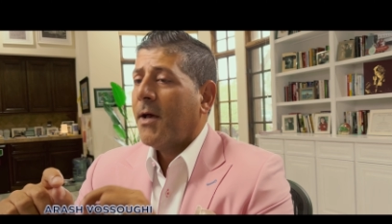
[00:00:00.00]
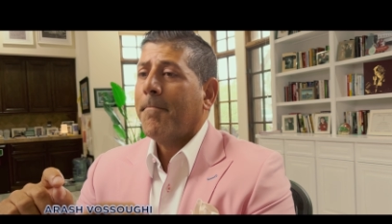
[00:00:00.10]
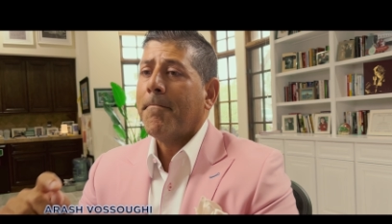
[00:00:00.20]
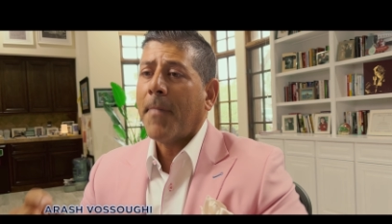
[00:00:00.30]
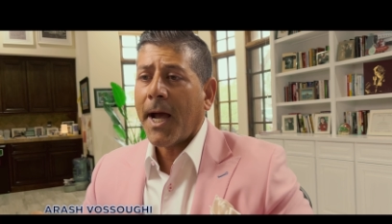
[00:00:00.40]

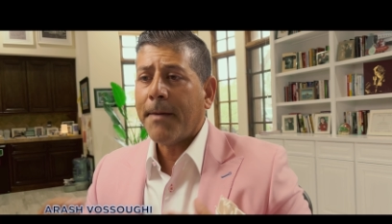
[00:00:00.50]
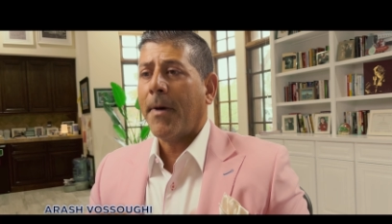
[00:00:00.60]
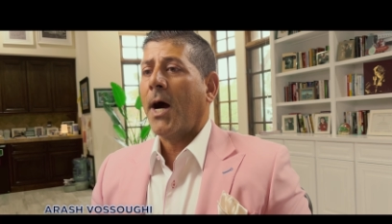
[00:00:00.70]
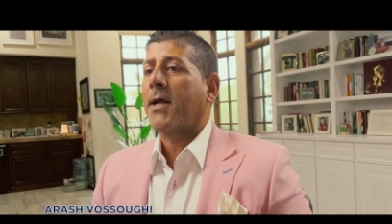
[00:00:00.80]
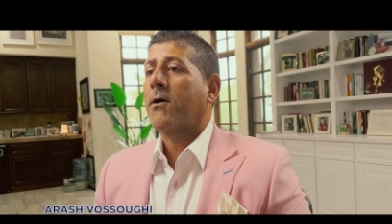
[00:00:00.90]
My
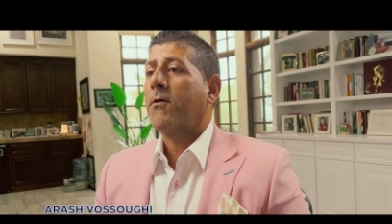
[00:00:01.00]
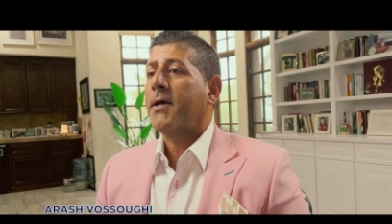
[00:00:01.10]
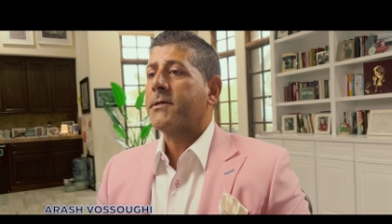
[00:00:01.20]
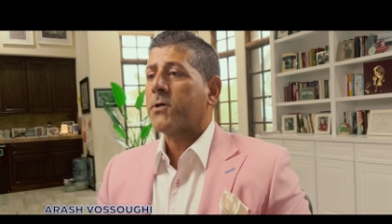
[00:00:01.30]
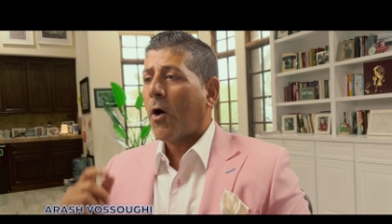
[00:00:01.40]

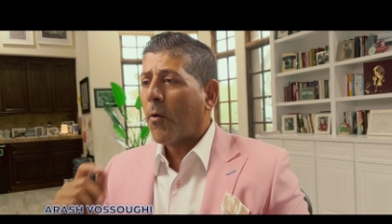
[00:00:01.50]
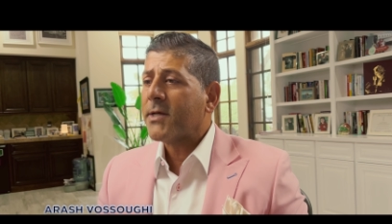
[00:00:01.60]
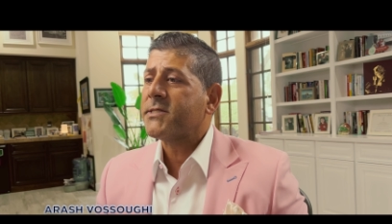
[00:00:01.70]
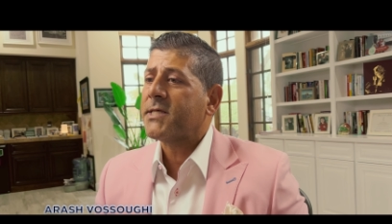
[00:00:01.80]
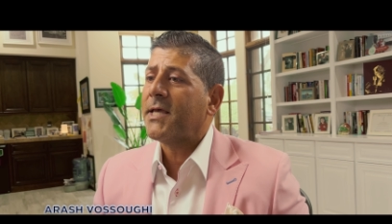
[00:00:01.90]
motto is
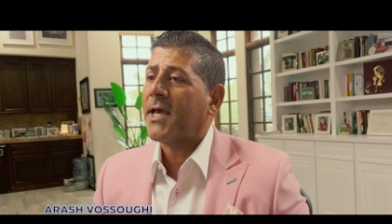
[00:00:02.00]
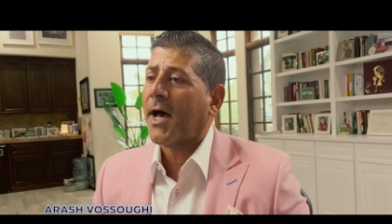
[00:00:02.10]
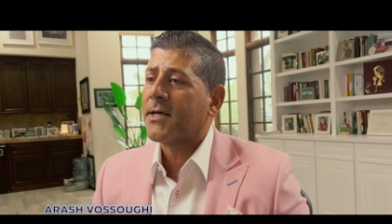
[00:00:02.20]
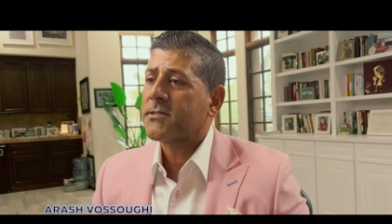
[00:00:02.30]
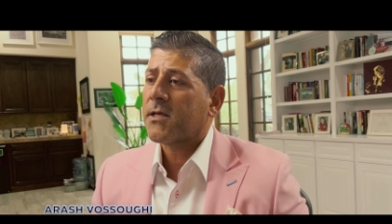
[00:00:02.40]
always say
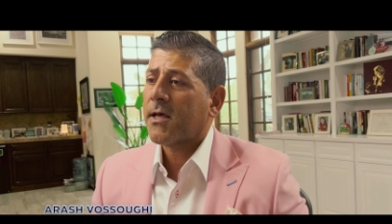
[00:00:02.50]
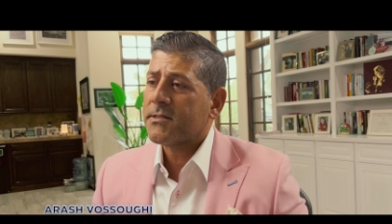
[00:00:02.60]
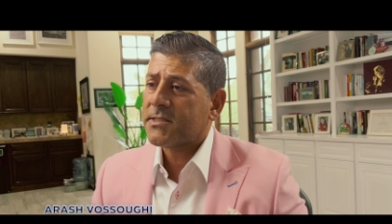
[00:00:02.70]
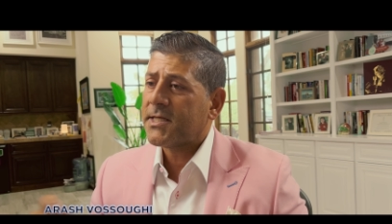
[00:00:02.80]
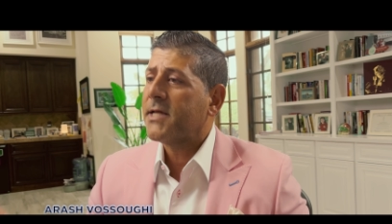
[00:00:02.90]
yes
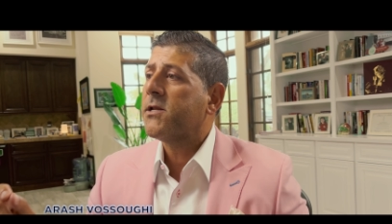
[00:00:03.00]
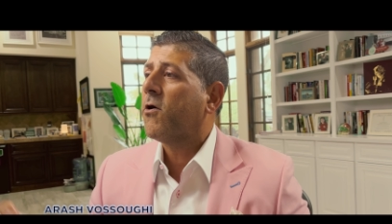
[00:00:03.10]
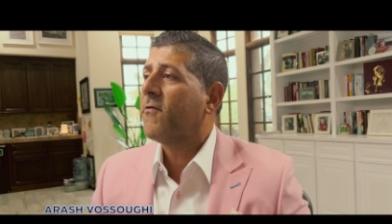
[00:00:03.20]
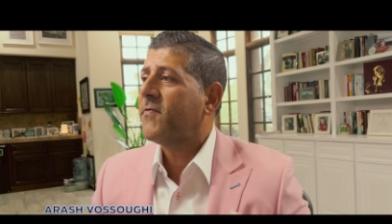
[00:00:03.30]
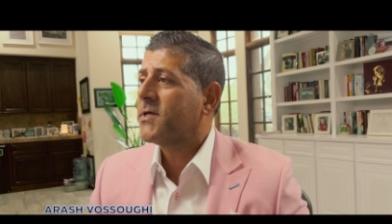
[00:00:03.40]
and say
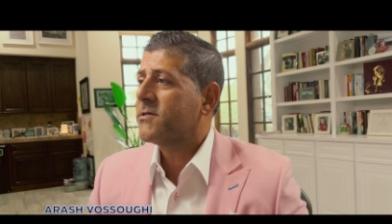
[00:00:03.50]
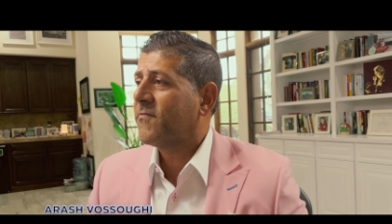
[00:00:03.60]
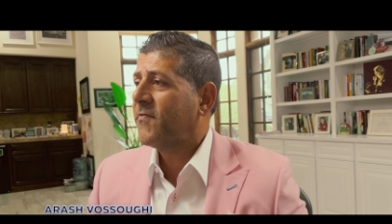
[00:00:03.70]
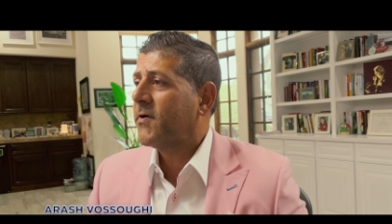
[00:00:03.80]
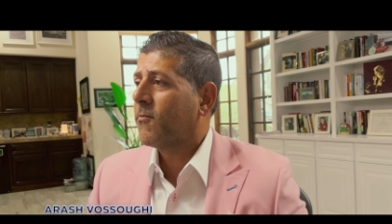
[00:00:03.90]
no if it
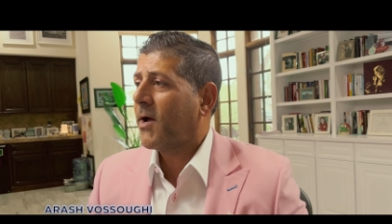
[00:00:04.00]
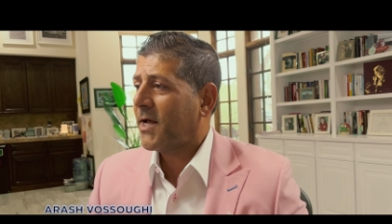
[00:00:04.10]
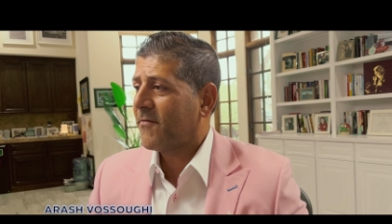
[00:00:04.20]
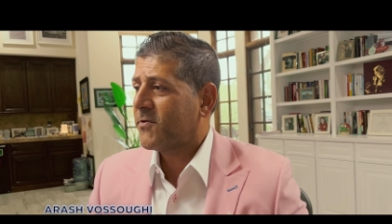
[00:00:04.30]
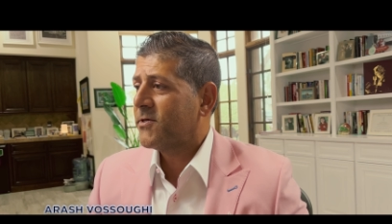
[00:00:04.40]
doesn't feel right
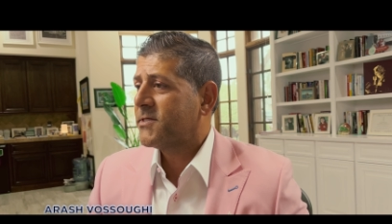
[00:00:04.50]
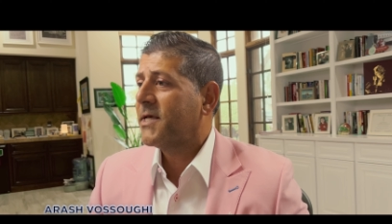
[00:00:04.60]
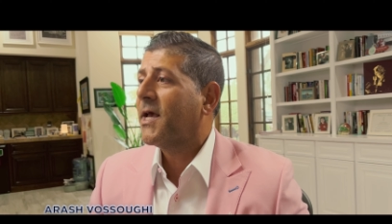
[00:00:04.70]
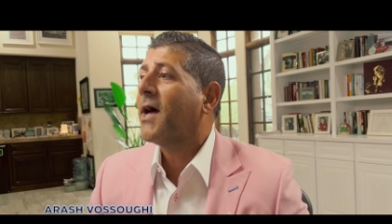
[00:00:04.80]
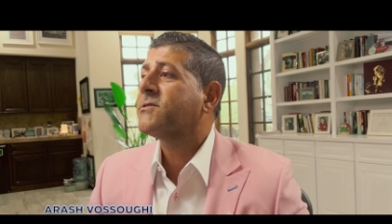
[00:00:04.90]
after you
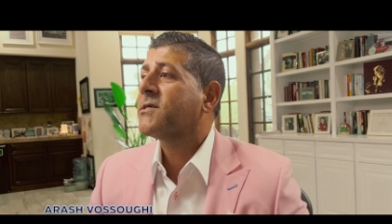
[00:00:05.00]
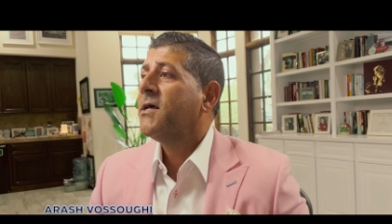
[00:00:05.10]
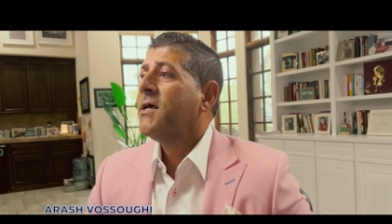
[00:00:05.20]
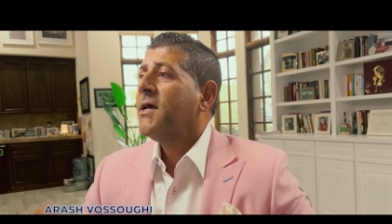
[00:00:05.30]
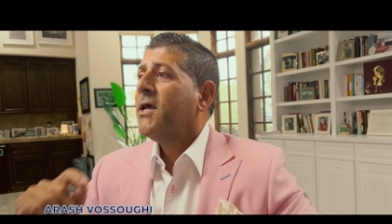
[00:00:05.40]
say yes.
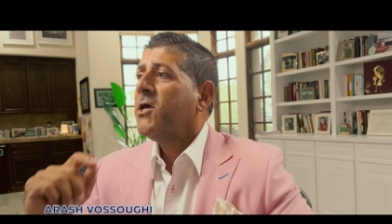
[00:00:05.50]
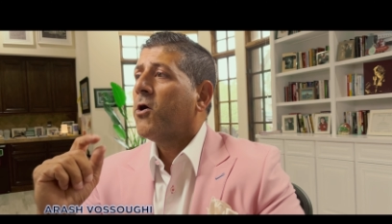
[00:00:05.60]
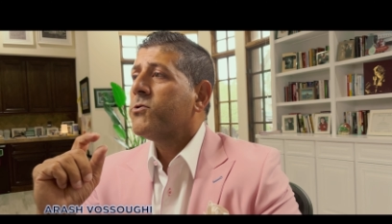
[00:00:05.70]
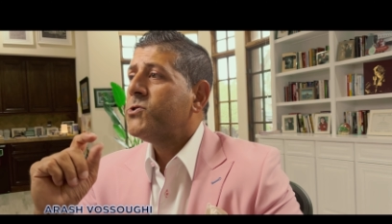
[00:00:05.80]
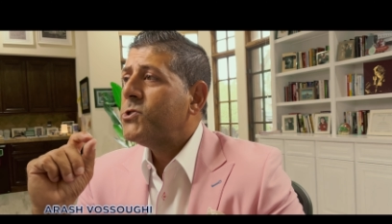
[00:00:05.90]
You
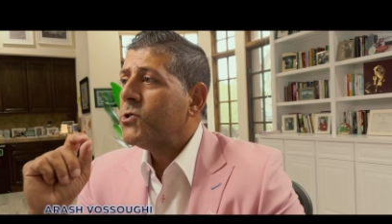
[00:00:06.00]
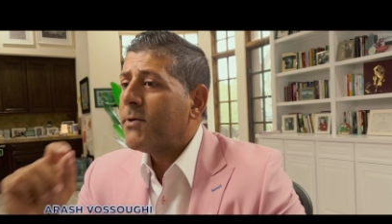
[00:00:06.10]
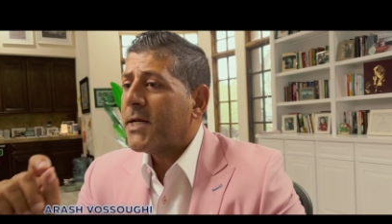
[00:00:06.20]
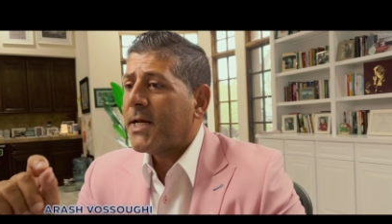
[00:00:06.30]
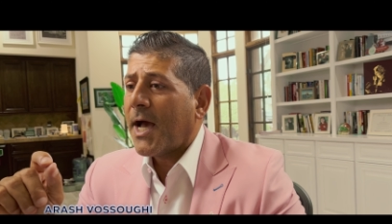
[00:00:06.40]
know,
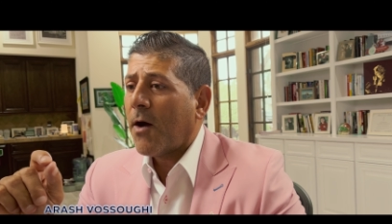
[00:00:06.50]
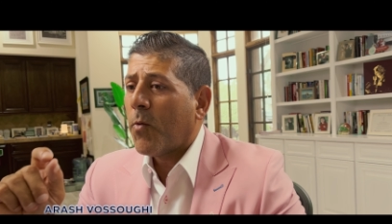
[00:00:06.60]
do it now.